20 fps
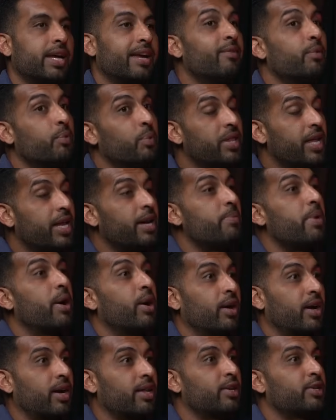Even within
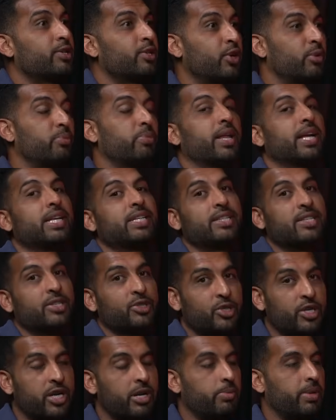America, there's good places
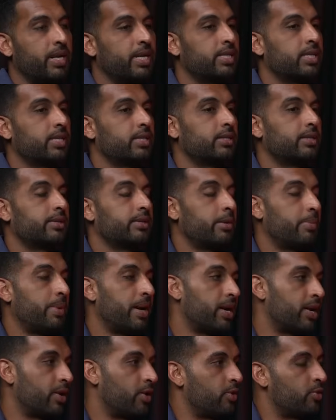and shitty places,
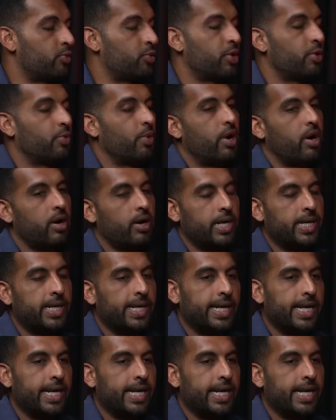depending on who you are.